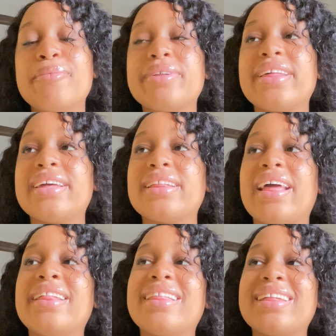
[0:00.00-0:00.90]
But then,
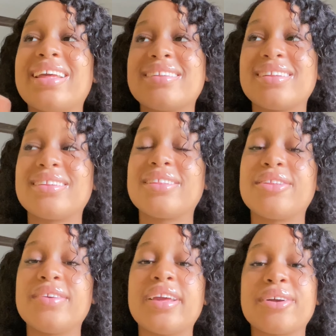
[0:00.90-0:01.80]
and then S S
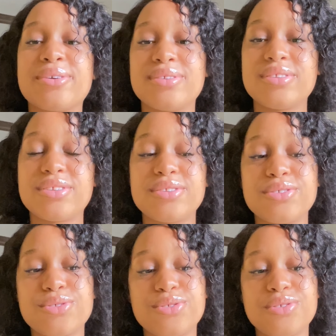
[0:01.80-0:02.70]
three I
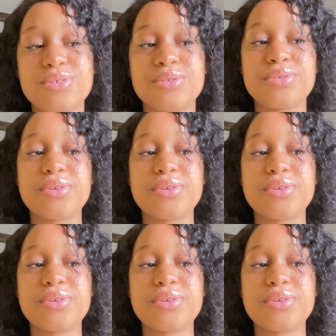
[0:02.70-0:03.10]
continued too.